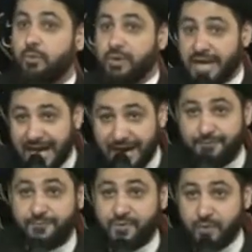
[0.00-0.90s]
we
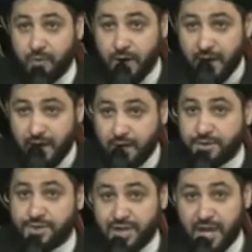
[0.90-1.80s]
have to
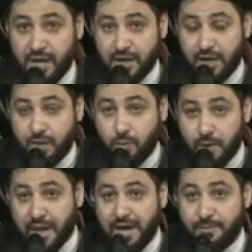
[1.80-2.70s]
understand
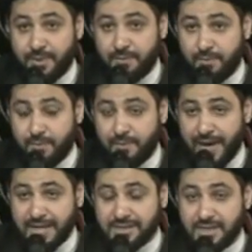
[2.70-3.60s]
what happened in the
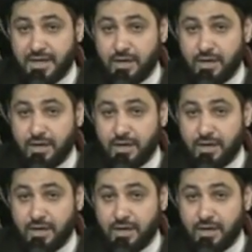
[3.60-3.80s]
past.